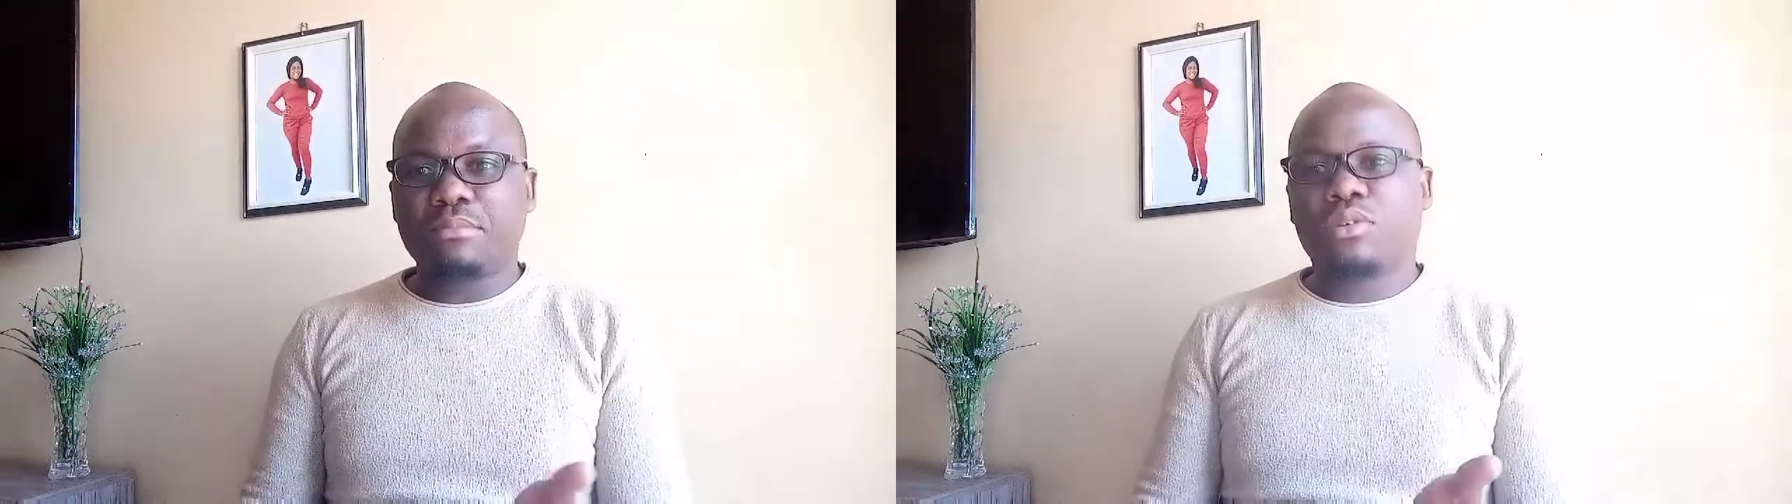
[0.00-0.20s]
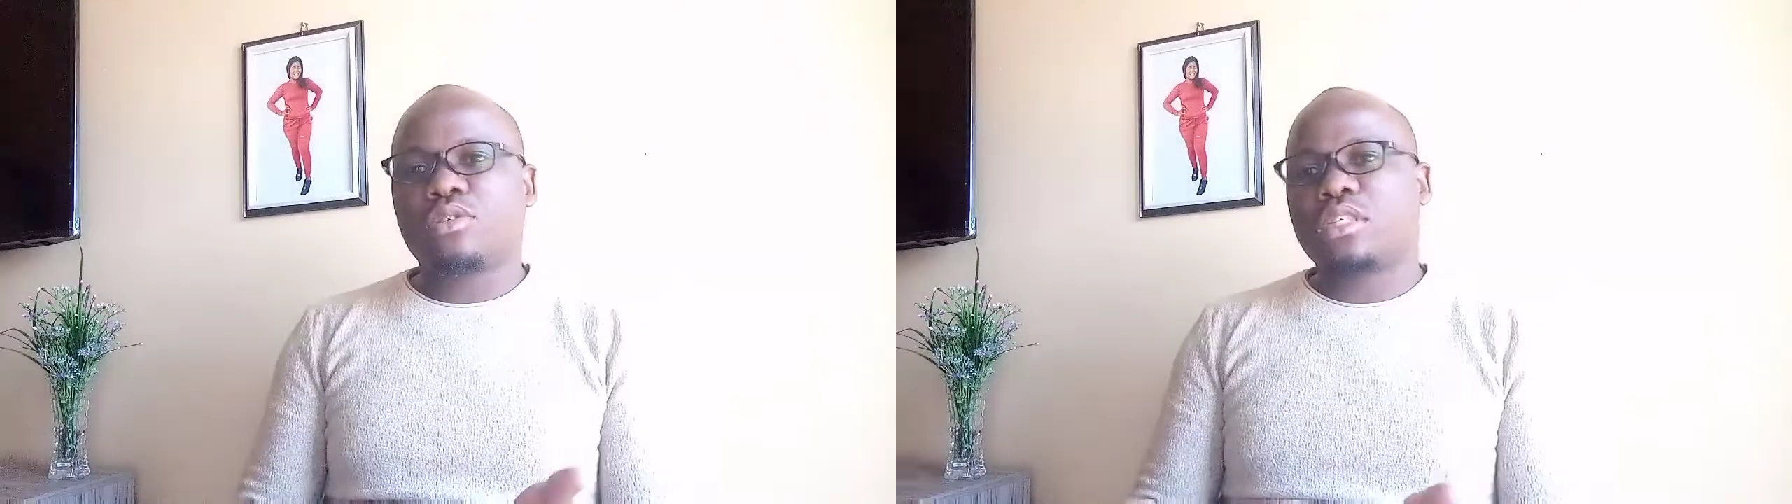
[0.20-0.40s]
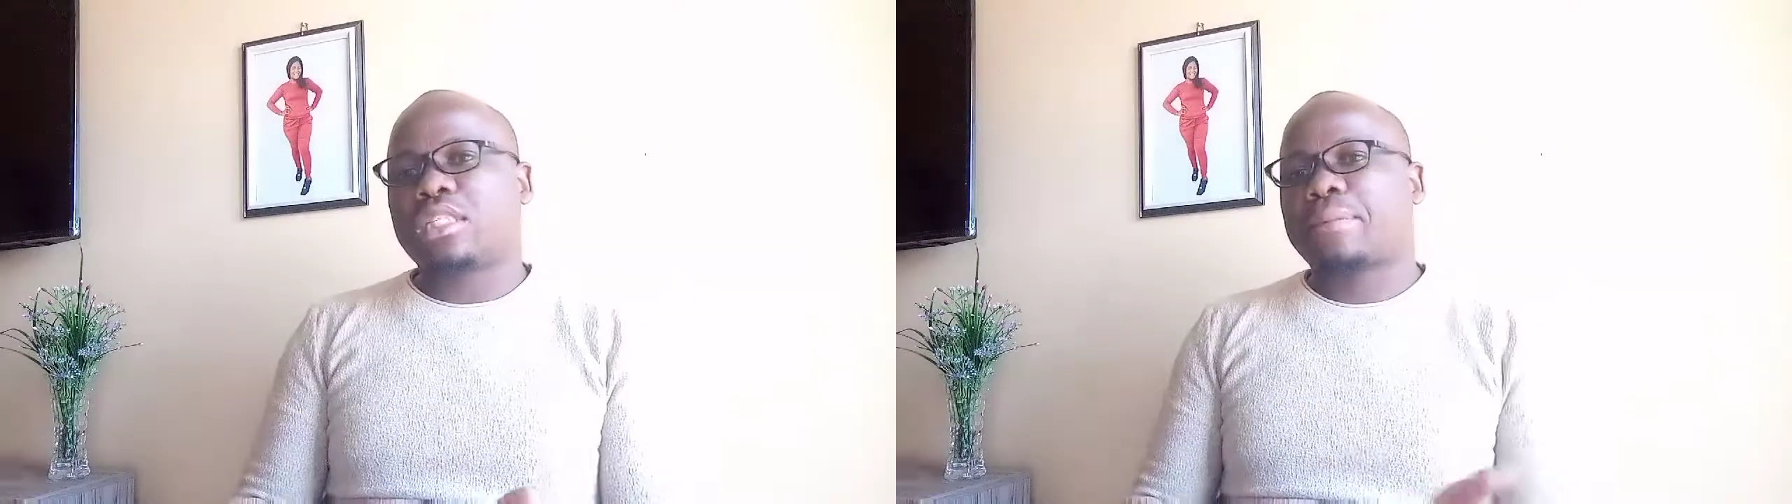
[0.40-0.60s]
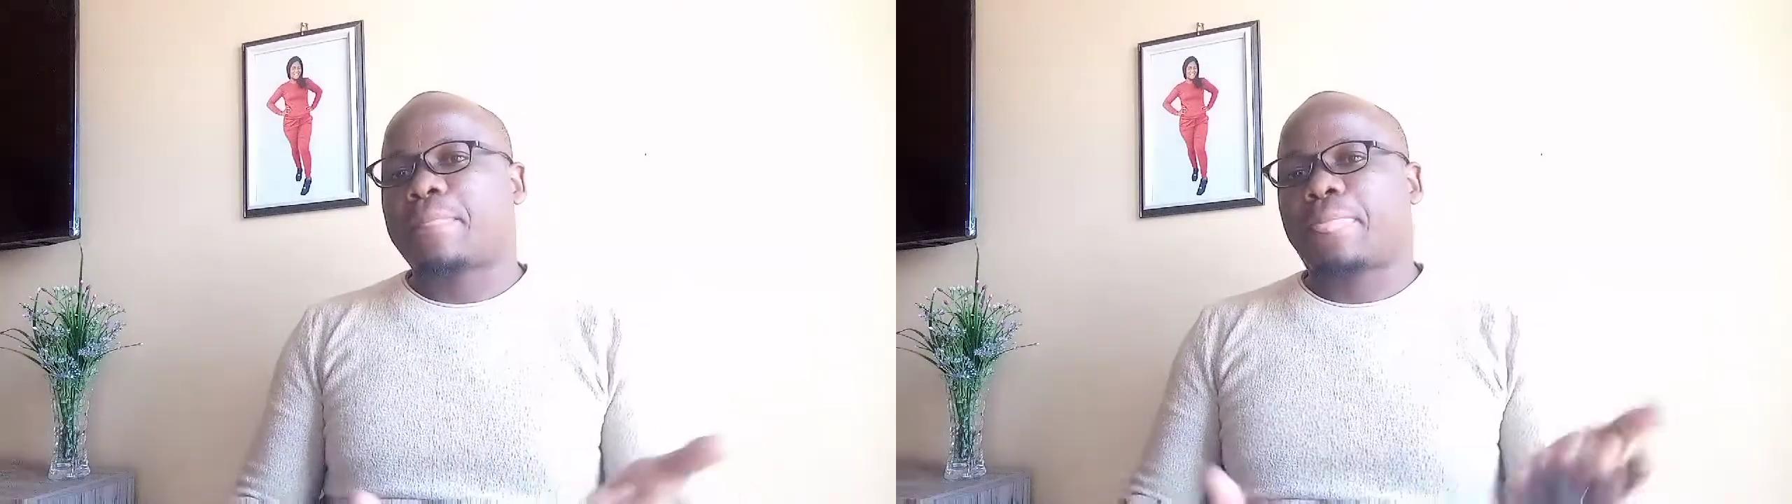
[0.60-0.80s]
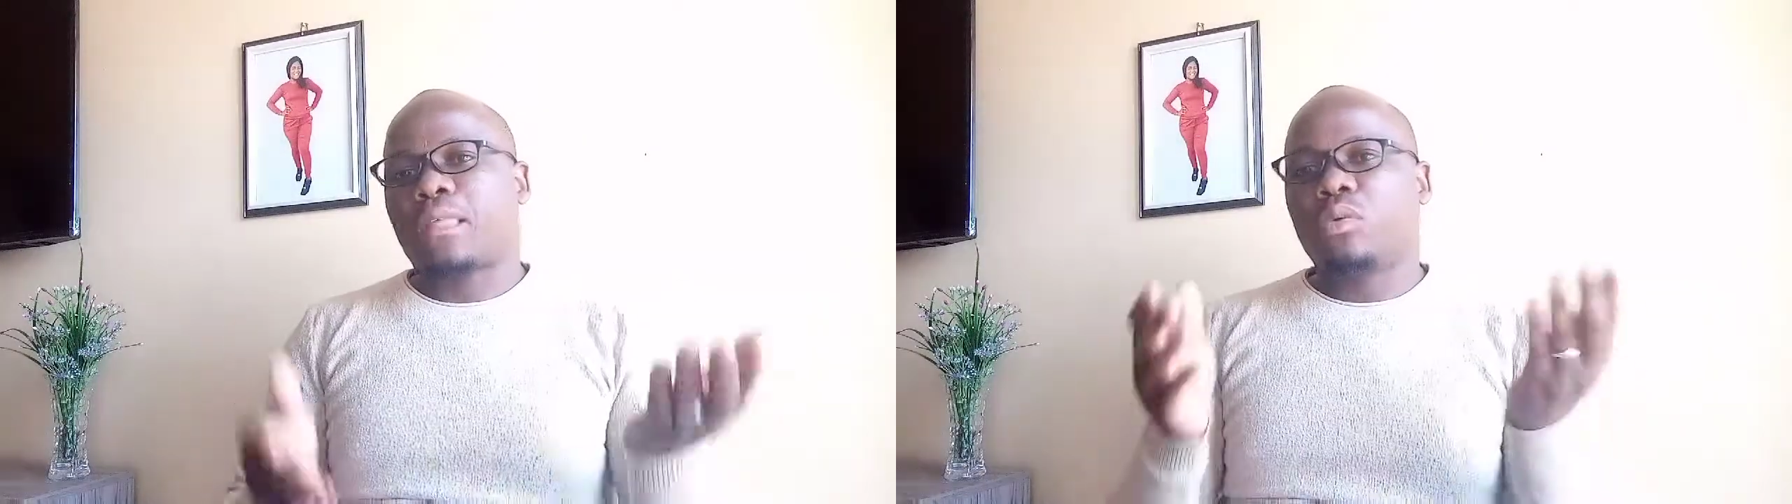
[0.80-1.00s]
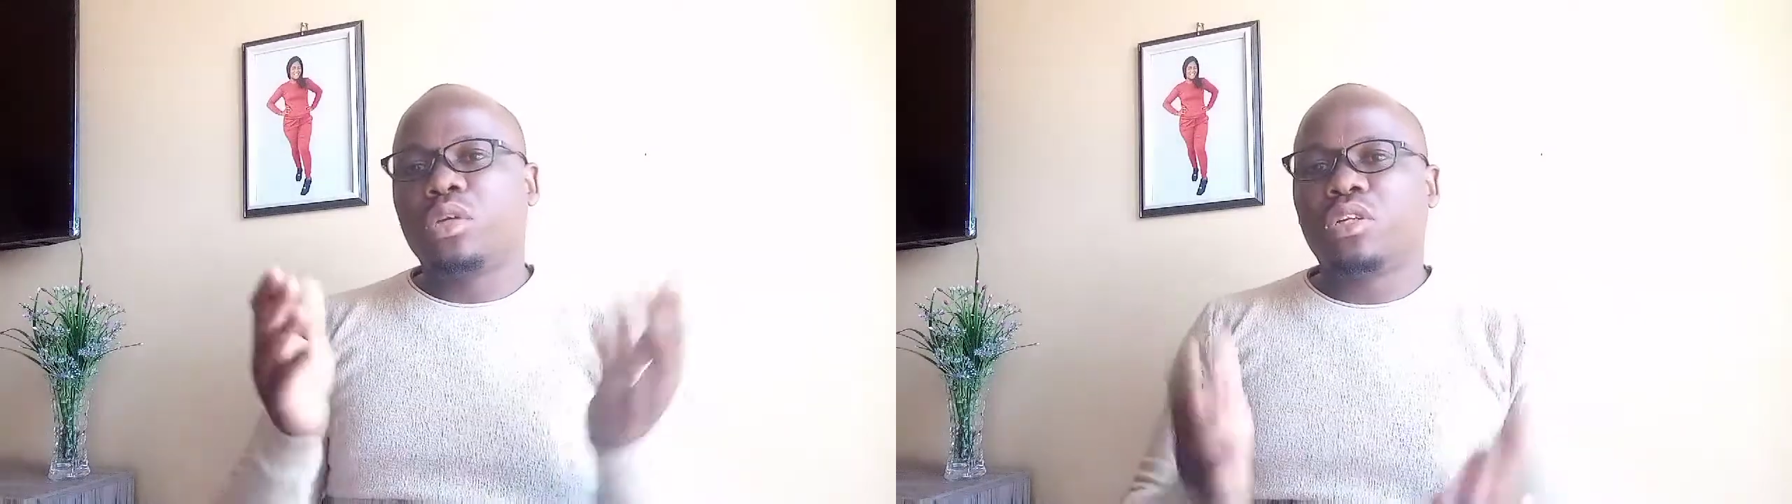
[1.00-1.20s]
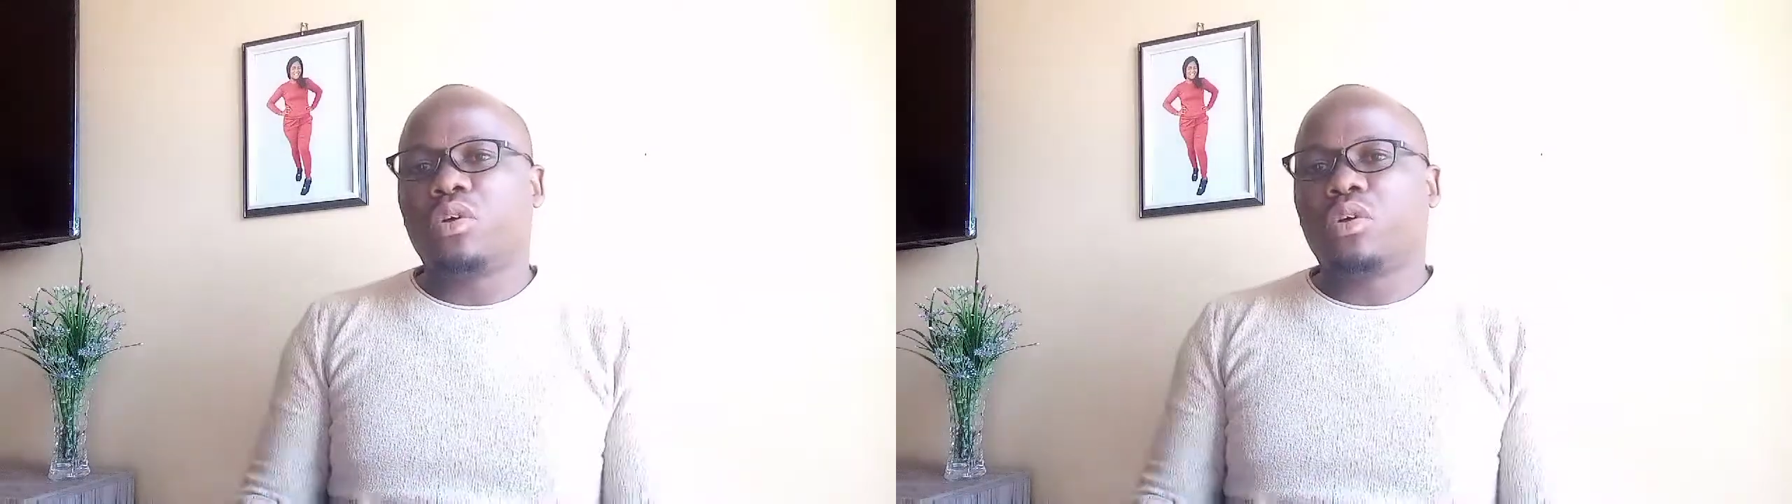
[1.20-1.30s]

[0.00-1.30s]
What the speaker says: because we